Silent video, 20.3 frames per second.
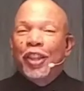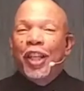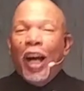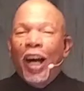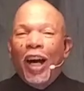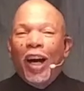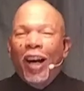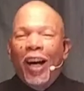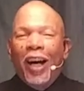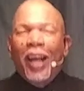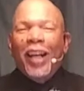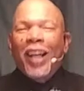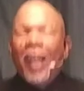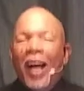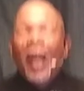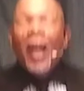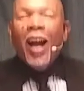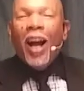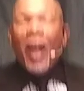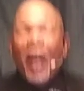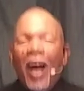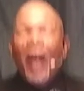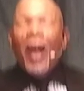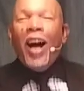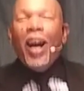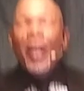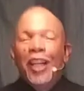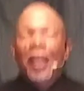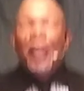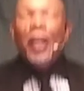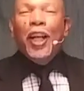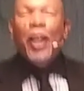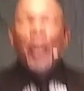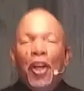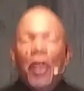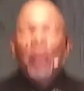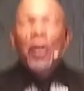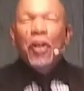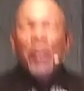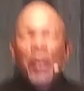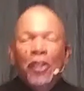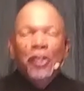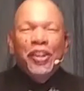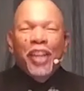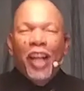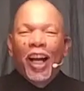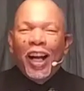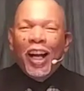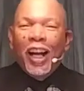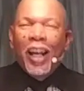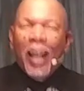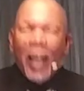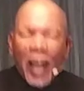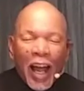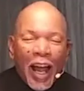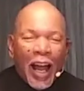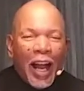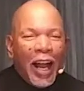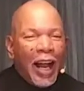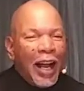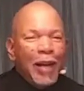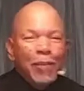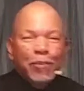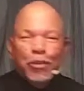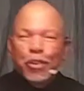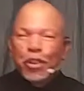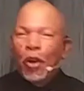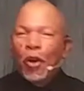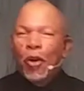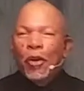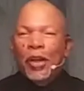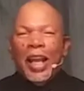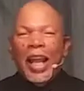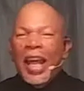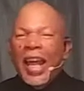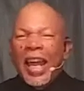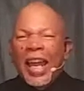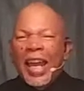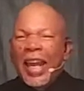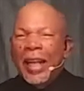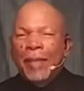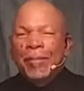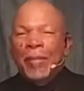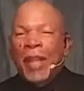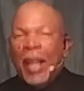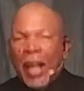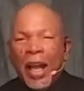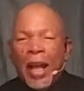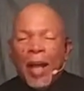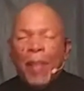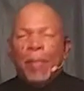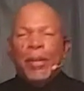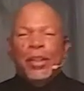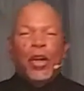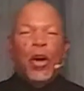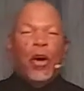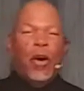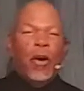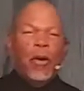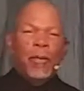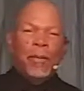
God. Hallelujah. I'm so glad. But oh